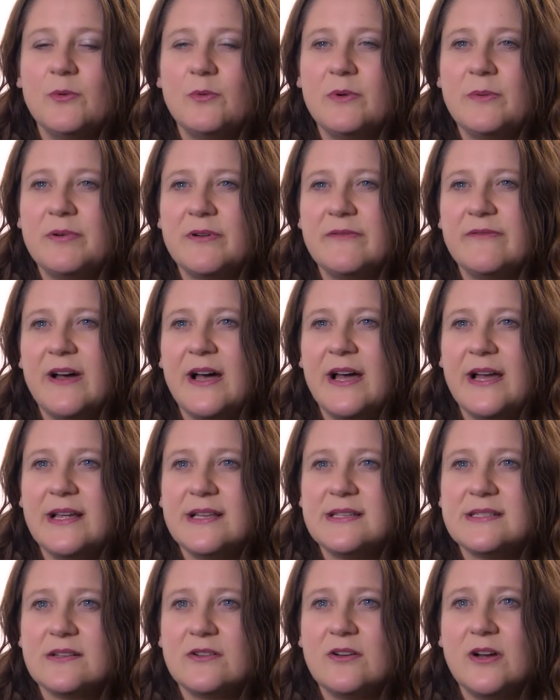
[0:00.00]
We
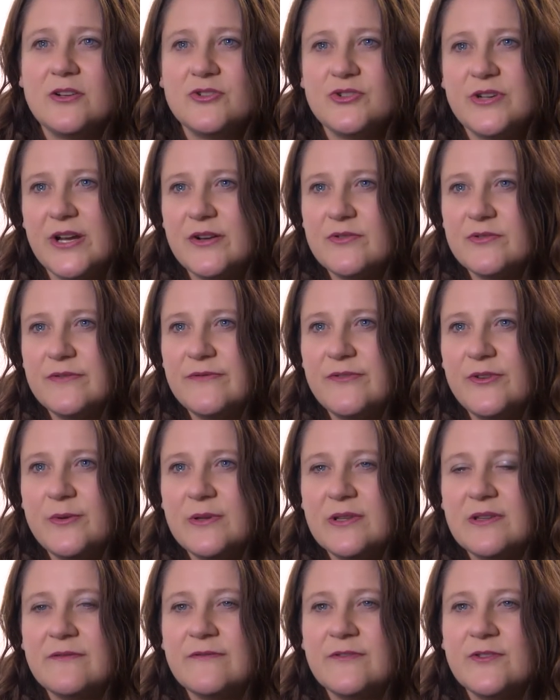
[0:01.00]
provide contract review
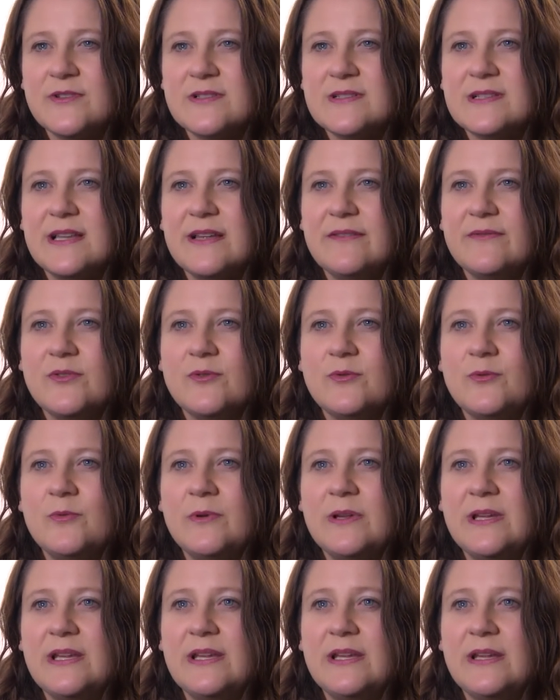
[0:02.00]
at the first level.
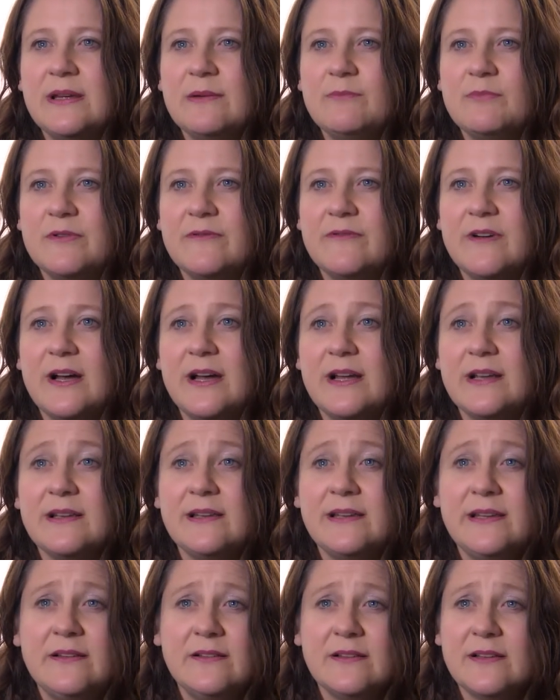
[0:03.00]
We provide
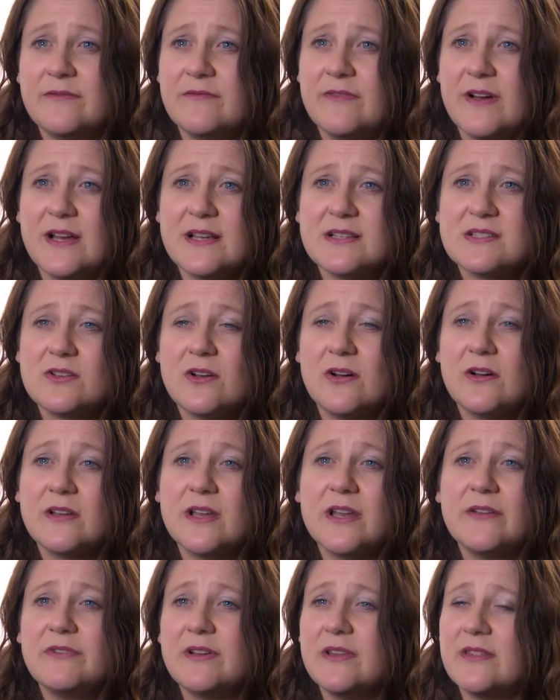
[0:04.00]
legal advice on
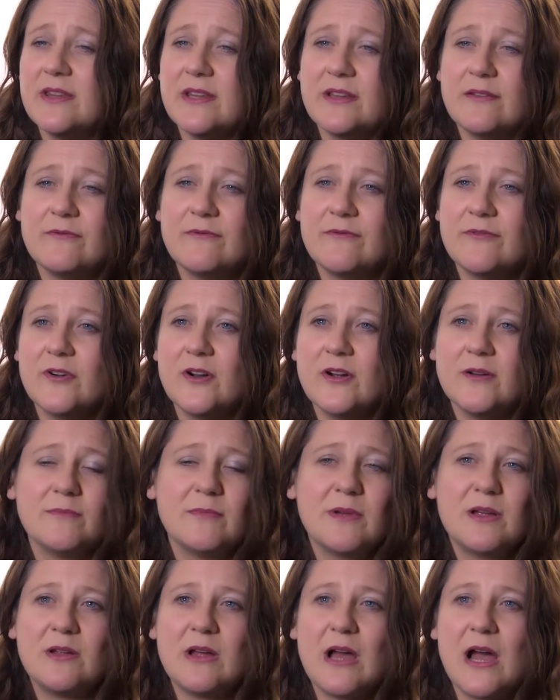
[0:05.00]
everything
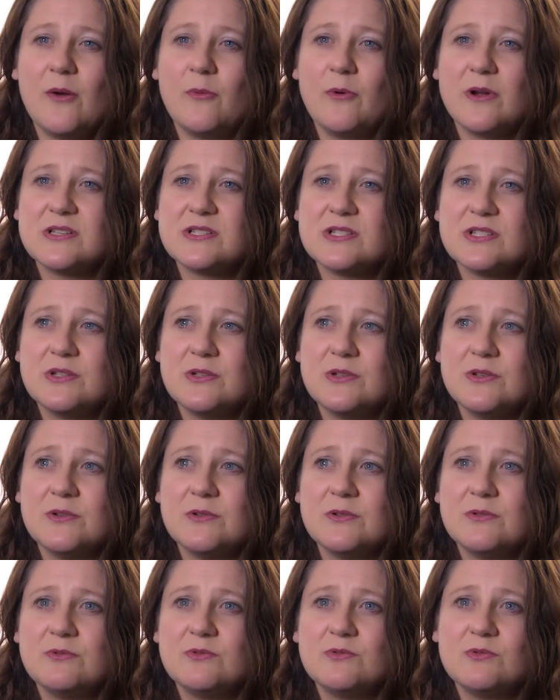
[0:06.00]
from I want
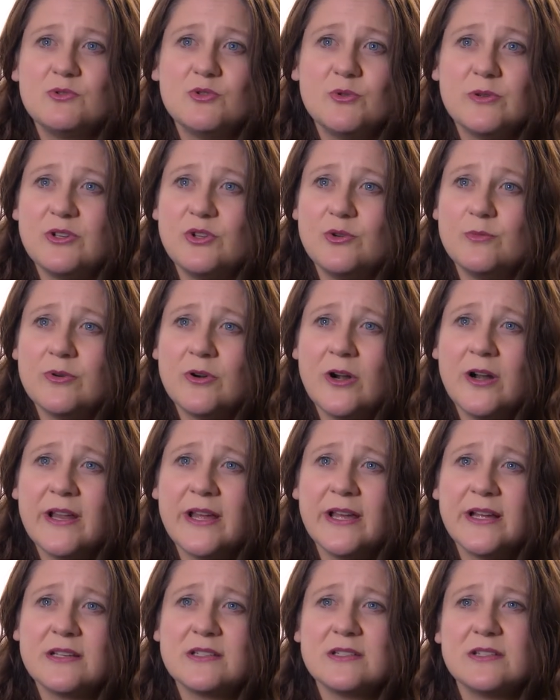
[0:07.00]
to do a new
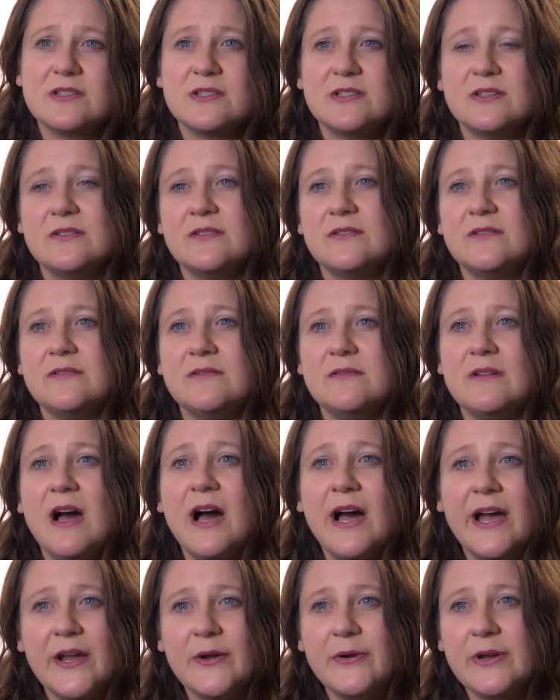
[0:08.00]
product, to
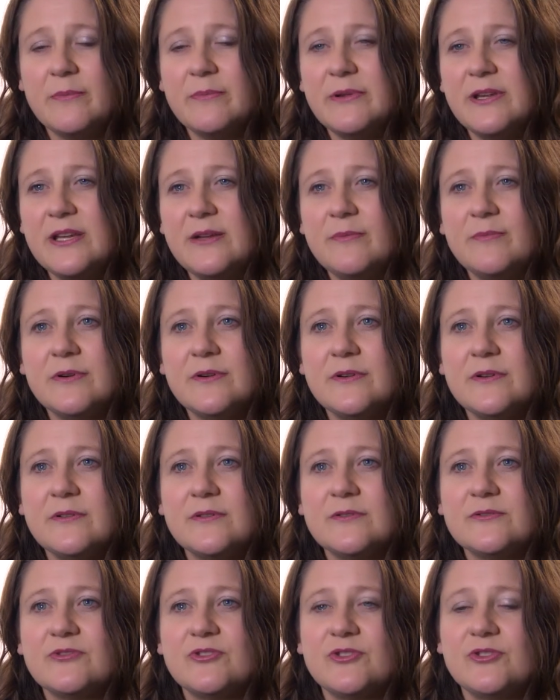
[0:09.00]
hiring
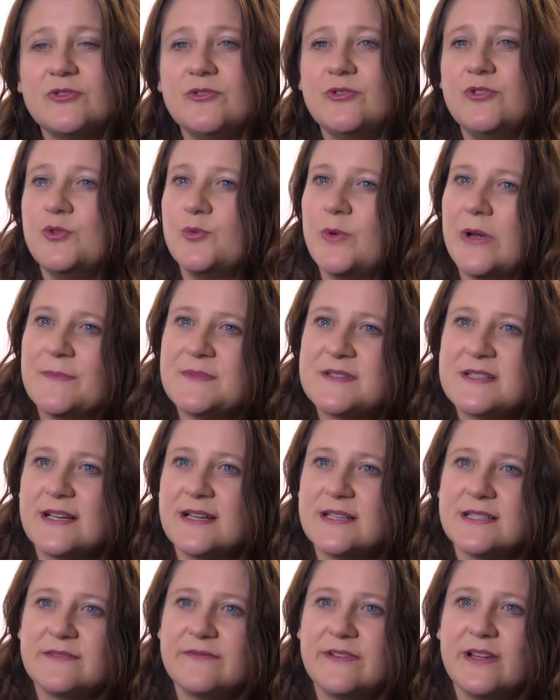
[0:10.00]
people, to new
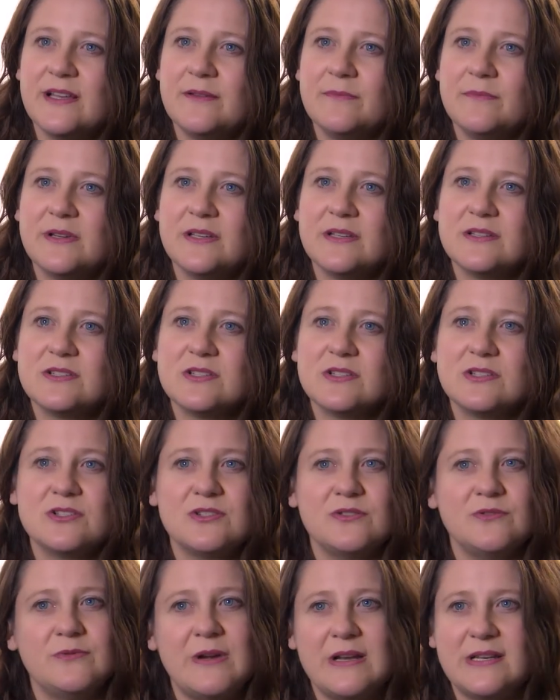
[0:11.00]
website development,
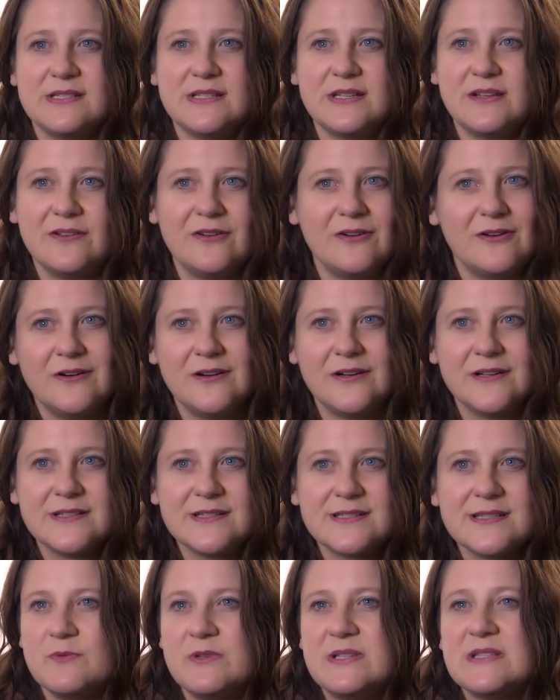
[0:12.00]
to renting
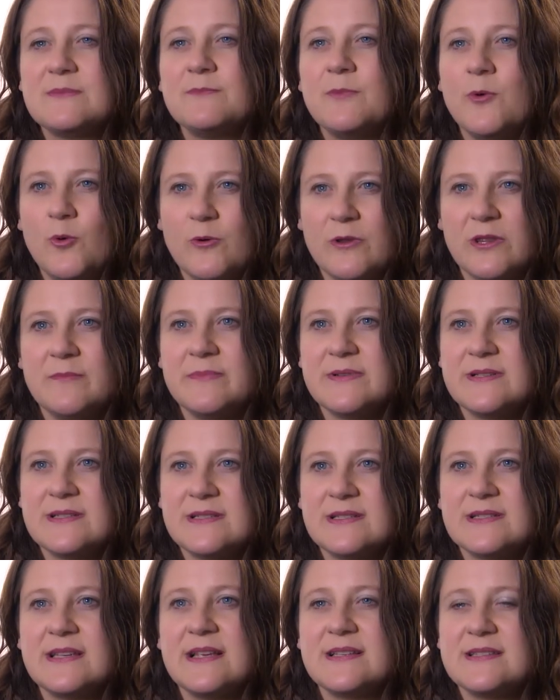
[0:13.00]
cars. We support the
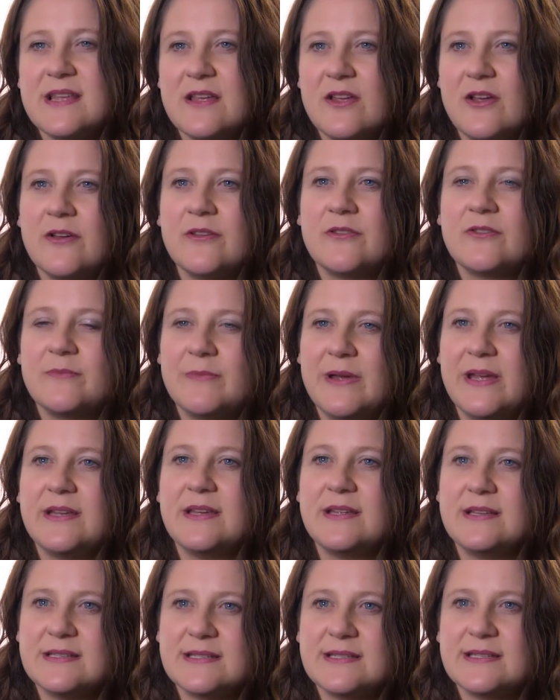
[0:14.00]
business as they go through
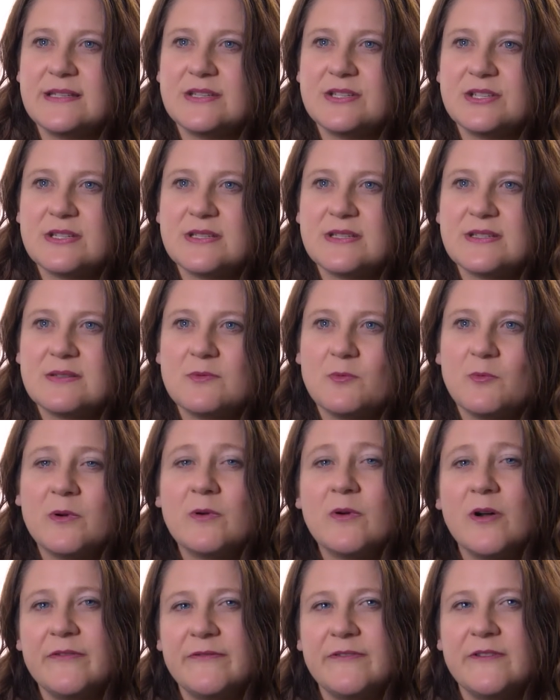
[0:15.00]
making decisions.
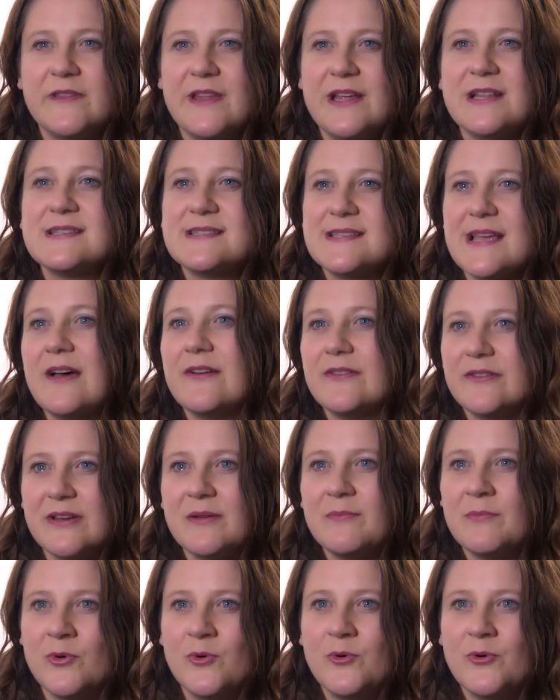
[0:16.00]
We're often that
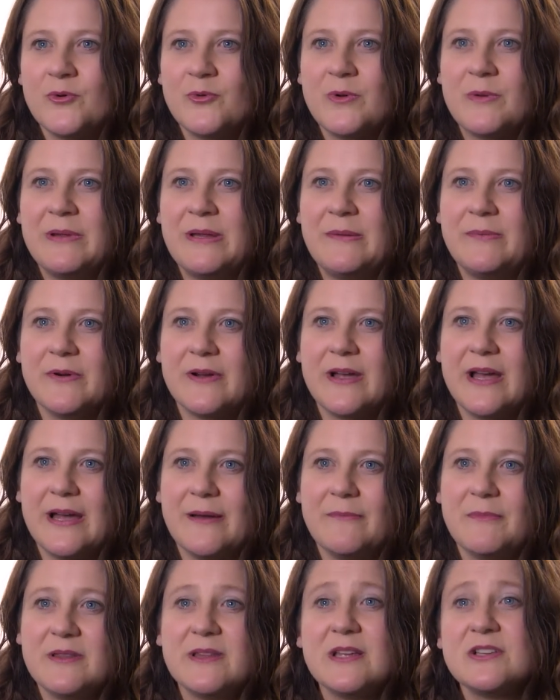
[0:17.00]
sounding board where people
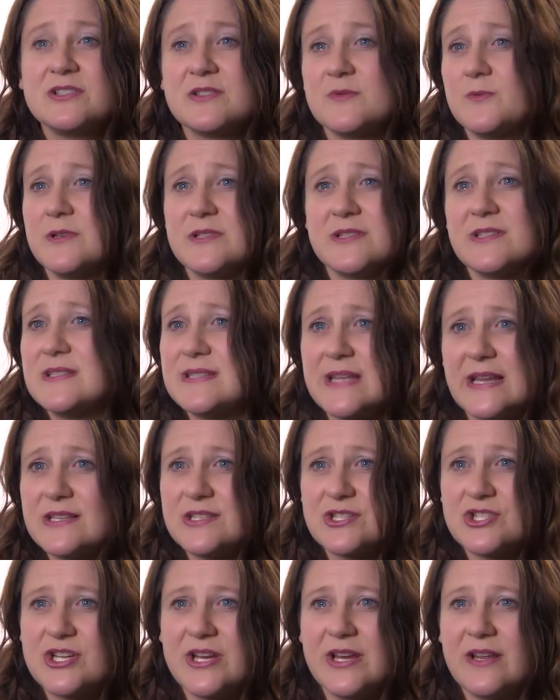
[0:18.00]
come and they just want to
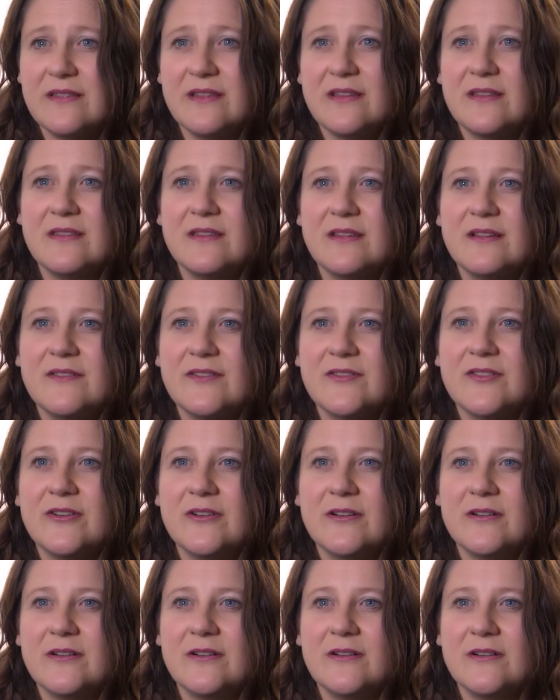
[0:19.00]
sense check that things
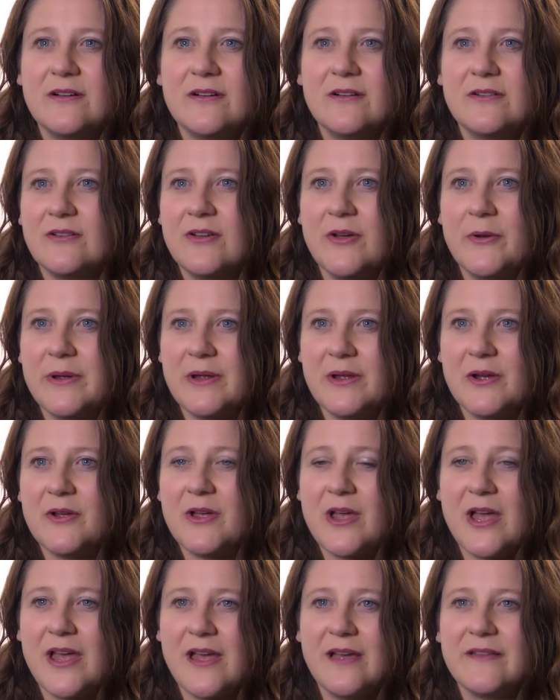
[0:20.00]
are going
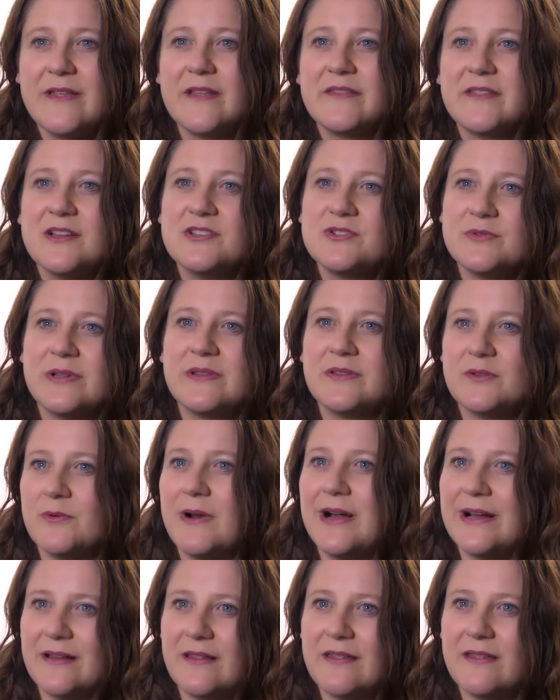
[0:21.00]
okay and that they're doing the
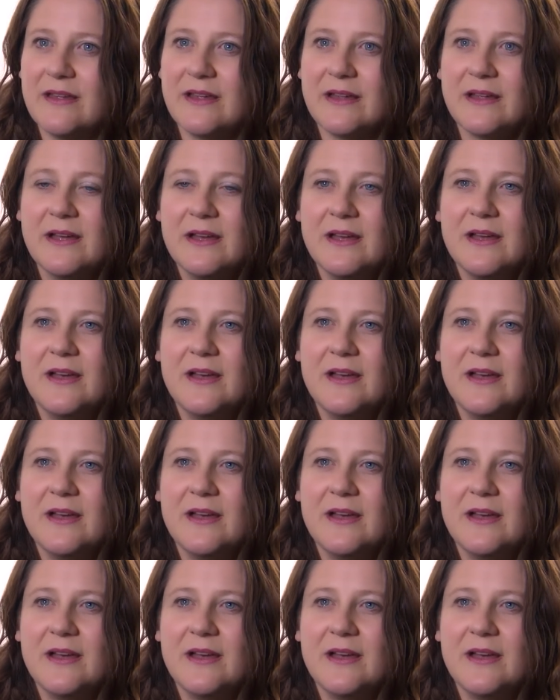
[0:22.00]
right thing.